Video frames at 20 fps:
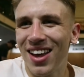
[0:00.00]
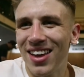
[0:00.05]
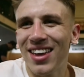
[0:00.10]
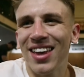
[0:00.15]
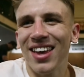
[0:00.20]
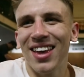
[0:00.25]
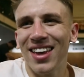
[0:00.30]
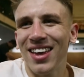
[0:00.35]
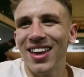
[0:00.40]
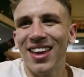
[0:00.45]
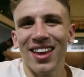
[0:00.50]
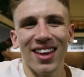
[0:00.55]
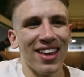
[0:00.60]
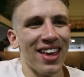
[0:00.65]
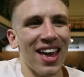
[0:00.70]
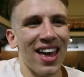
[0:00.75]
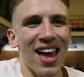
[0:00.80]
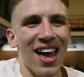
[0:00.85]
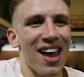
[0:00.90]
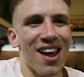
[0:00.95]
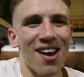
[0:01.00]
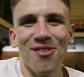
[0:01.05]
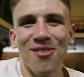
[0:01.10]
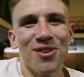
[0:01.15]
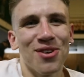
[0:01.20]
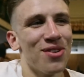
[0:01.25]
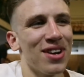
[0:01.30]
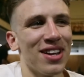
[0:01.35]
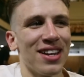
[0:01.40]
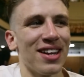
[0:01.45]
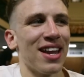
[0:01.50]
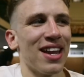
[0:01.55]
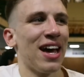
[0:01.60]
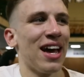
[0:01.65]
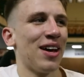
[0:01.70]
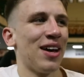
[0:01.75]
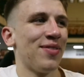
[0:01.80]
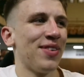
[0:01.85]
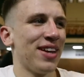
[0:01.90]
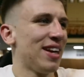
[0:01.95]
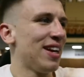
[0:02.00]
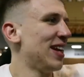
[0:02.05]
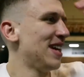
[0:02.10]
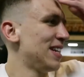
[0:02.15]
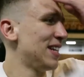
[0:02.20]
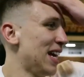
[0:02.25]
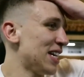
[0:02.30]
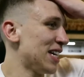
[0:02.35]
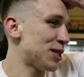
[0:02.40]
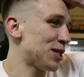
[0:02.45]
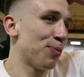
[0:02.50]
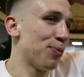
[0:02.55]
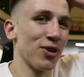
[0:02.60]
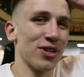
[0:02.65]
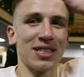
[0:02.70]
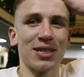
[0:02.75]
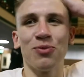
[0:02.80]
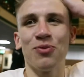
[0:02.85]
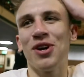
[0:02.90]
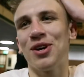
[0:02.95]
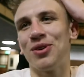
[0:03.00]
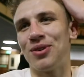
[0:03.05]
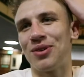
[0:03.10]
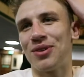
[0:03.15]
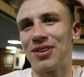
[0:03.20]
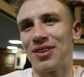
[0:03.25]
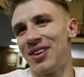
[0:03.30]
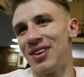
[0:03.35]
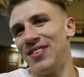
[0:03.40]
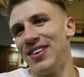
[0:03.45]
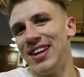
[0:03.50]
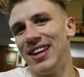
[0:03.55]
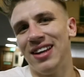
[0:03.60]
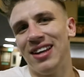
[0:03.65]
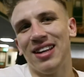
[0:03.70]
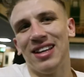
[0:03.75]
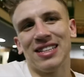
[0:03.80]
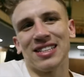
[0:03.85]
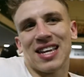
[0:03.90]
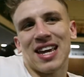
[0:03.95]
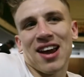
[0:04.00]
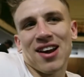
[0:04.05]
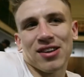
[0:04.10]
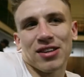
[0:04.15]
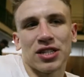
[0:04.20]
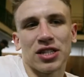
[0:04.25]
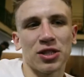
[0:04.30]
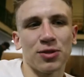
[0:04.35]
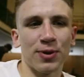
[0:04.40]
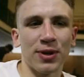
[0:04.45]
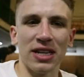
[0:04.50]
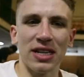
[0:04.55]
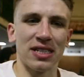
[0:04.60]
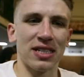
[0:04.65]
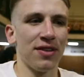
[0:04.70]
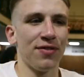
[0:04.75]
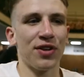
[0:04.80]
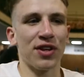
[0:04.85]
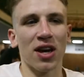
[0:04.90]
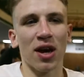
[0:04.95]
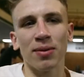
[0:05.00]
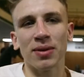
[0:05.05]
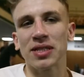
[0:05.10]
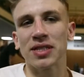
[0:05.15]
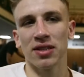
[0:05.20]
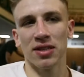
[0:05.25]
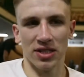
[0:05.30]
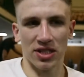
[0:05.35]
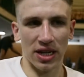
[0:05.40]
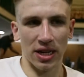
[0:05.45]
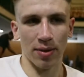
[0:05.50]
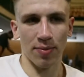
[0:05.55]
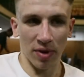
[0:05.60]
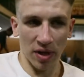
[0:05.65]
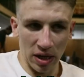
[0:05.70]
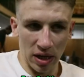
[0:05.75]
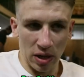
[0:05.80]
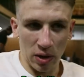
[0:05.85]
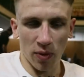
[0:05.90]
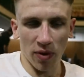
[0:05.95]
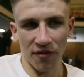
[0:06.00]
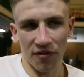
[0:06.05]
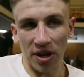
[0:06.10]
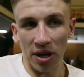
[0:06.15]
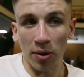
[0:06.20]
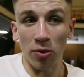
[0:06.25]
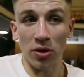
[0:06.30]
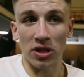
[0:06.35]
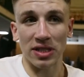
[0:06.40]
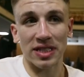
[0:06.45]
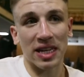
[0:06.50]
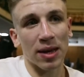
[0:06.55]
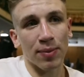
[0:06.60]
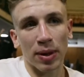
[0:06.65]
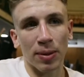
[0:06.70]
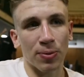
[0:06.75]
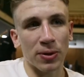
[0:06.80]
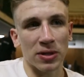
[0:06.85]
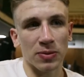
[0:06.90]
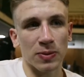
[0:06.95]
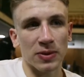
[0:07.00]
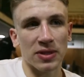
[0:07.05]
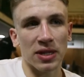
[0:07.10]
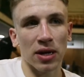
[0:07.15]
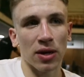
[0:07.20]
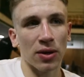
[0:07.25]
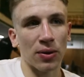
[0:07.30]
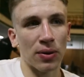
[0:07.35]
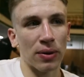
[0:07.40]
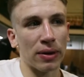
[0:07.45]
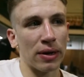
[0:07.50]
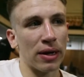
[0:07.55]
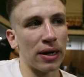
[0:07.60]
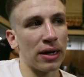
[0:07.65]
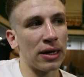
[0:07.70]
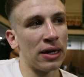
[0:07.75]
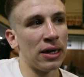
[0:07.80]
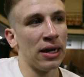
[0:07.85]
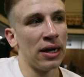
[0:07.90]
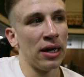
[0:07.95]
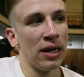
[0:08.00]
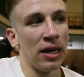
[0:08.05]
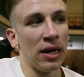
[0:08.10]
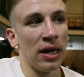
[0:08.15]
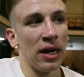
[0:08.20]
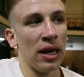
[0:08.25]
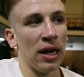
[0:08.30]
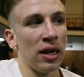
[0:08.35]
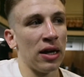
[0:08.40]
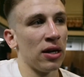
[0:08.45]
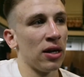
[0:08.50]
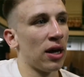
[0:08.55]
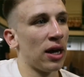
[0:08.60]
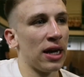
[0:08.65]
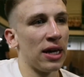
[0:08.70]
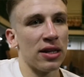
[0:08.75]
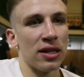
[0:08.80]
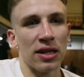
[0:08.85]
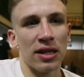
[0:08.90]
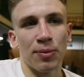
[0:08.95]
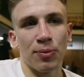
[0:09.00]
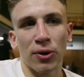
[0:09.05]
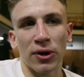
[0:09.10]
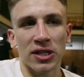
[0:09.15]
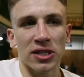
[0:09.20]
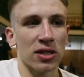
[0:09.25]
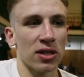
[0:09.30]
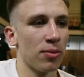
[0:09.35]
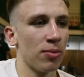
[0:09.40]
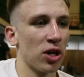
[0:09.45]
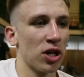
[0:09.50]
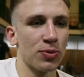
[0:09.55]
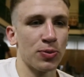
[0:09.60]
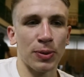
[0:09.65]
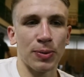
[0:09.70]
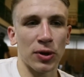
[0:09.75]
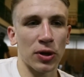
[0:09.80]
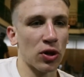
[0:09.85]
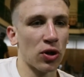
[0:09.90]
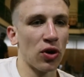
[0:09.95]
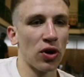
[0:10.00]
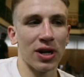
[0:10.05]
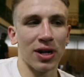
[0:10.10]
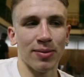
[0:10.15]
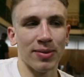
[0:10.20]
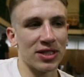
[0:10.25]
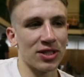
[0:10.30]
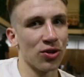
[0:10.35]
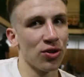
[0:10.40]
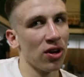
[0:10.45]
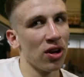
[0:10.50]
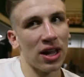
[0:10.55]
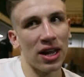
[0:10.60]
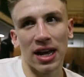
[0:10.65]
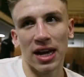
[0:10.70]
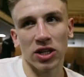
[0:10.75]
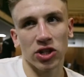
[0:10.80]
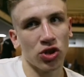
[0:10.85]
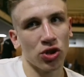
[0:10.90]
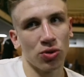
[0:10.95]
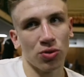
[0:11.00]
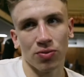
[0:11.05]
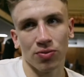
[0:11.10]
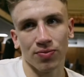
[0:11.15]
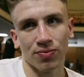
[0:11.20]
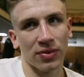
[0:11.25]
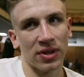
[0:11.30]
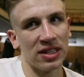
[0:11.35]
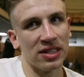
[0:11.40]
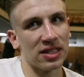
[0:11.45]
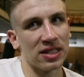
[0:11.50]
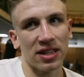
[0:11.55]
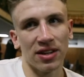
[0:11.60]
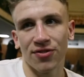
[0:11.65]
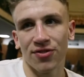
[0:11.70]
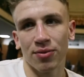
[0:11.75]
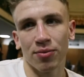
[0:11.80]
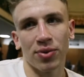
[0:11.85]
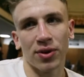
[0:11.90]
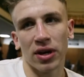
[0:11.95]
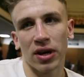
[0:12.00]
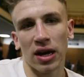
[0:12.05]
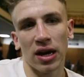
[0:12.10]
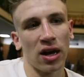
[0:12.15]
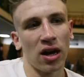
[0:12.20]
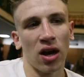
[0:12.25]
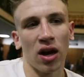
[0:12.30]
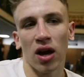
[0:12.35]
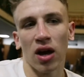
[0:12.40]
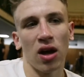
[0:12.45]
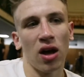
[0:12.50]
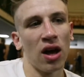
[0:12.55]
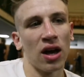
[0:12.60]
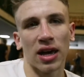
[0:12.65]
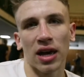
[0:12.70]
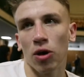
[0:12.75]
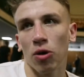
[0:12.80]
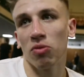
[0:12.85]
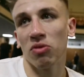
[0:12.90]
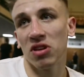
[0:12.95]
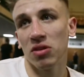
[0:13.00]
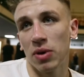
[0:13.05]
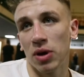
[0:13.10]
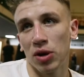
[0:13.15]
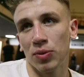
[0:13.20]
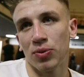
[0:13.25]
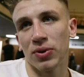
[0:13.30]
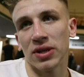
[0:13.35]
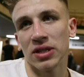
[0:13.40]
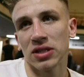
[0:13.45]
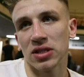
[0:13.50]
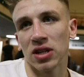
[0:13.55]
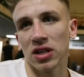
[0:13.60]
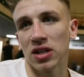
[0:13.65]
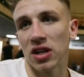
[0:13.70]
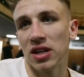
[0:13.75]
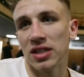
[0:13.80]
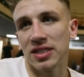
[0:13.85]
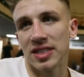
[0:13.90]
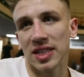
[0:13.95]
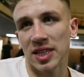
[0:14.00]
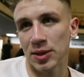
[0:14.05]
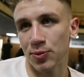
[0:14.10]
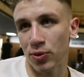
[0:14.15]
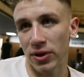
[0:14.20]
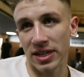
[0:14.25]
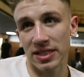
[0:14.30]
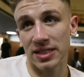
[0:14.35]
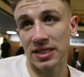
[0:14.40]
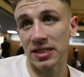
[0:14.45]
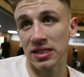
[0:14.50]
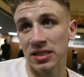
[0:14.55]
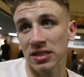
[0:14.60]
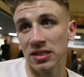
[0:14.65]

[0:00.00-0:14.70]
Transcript: Yeah, we're all in there. I mean, that's the boxing world. I mean, there's characters, but listen, if you come into the gym, one thing I wanted to say about Prince Patel, like the impression that most people have got on him, he's not like that at all. He's a different person. I get on really well with Prince. I can only sing his praises.